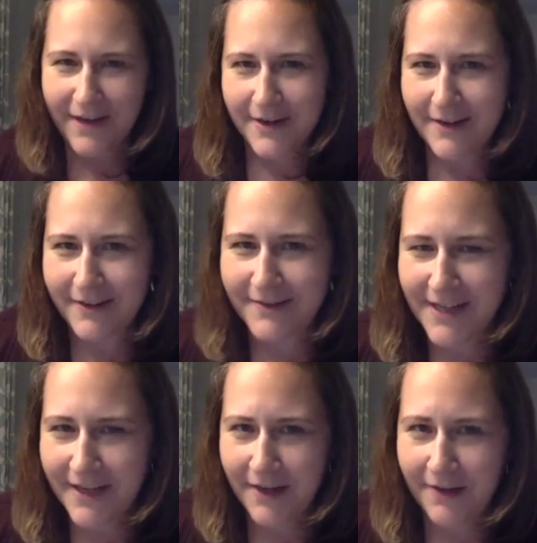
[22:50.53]
Eric's
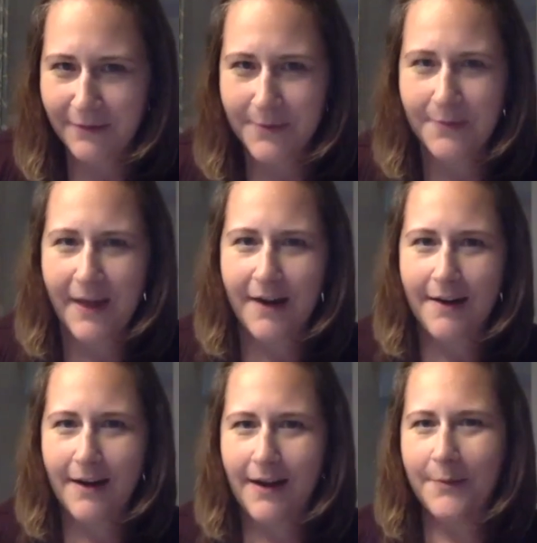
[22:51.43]
digging through there.
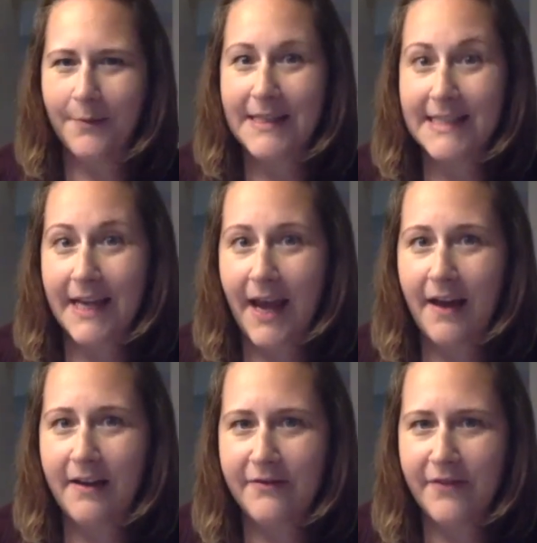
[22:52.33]
We did
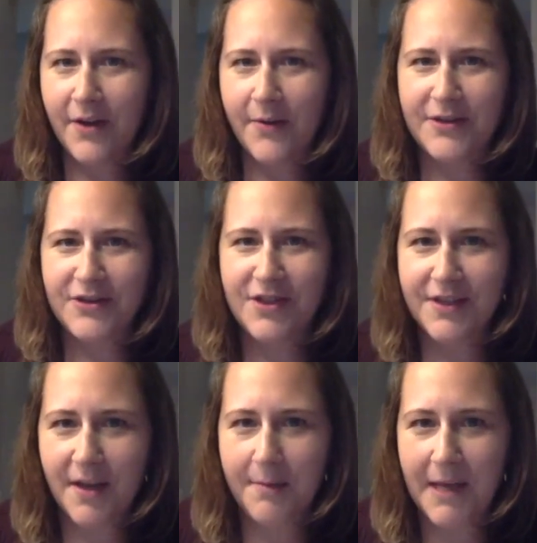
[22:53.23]
have a
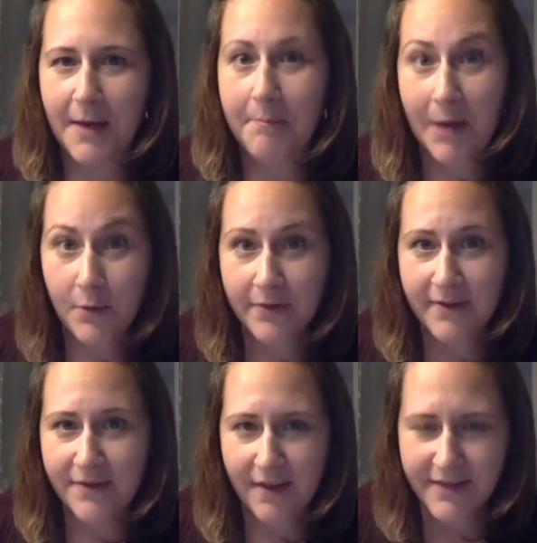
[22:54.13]
question come in about
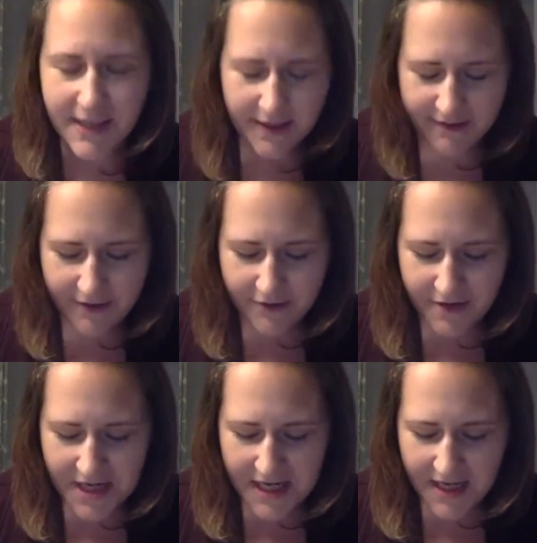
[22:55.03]
the Skeleton
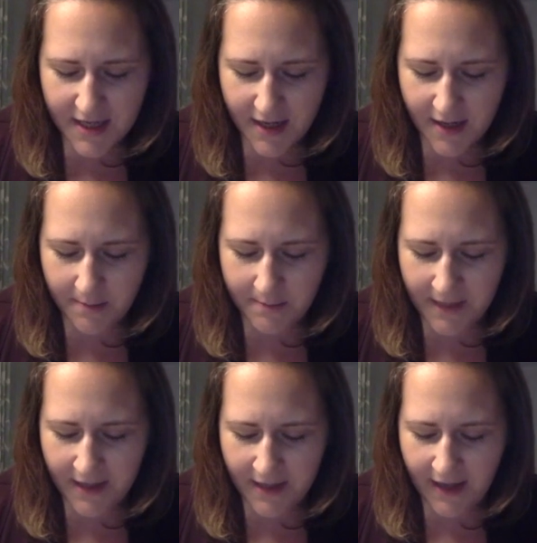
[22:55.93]
Accessory Kit,
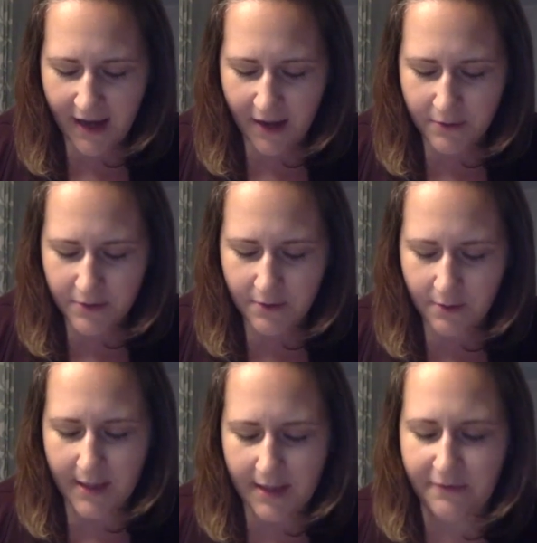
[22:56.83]
and how do the
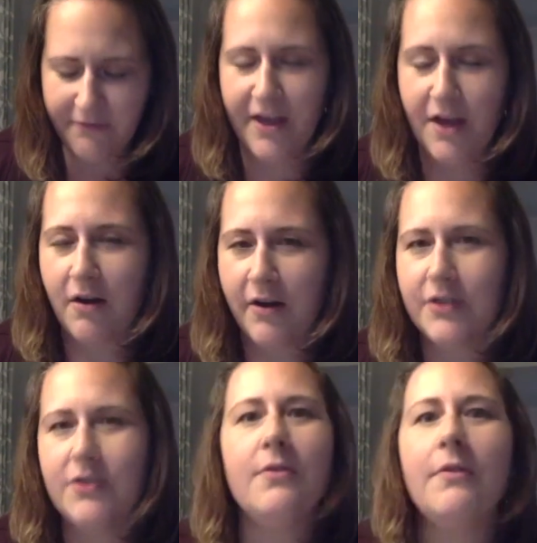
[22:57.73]
wings fit
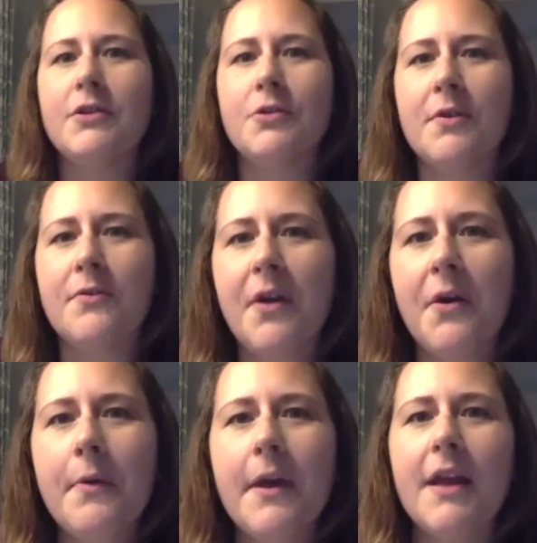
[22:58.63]
onto the
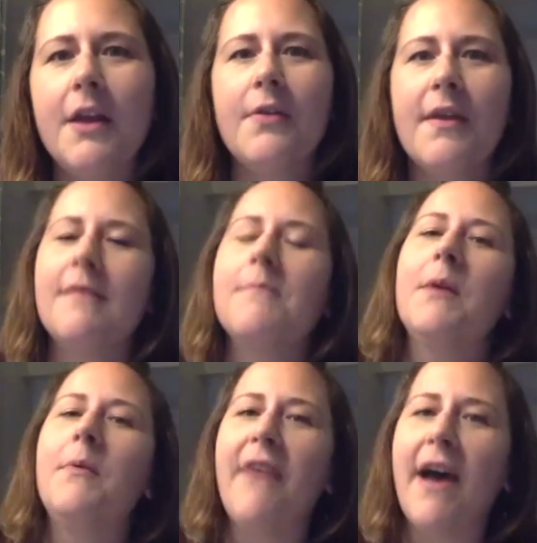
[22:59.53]
torso? And I know that's
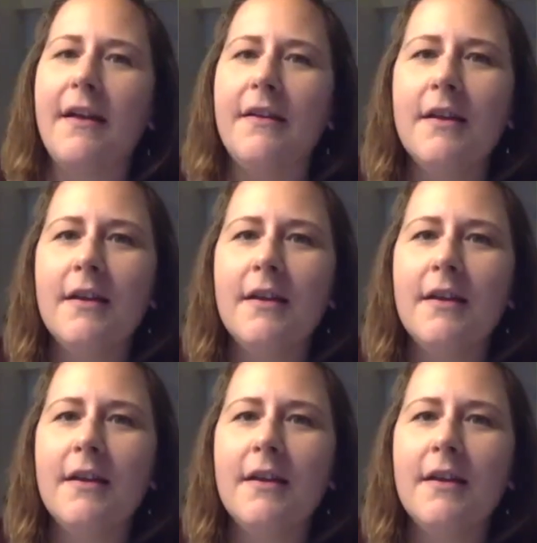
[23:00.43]
something we've had